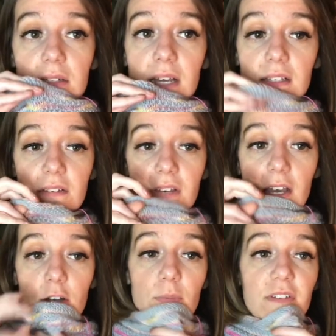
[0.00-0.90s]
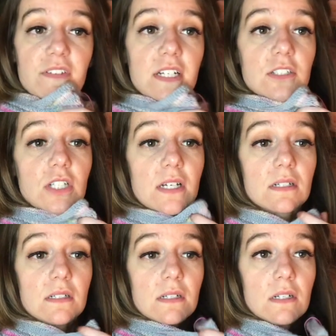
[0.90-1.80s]
I love it. I hope I finish it,
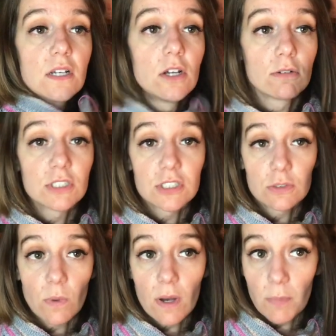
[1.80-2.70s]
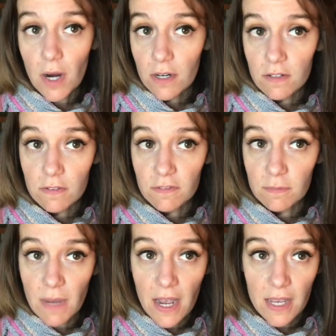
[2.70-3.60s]
which is what part of
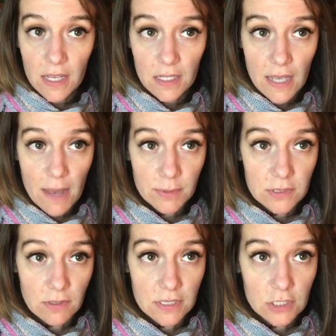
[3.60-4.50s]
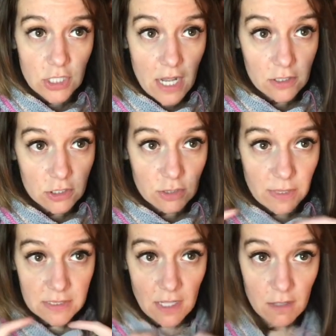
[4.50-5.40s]
my episode is a challenge to
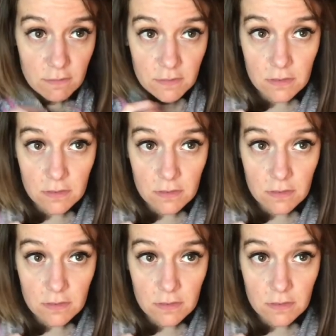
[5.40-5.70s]
myself.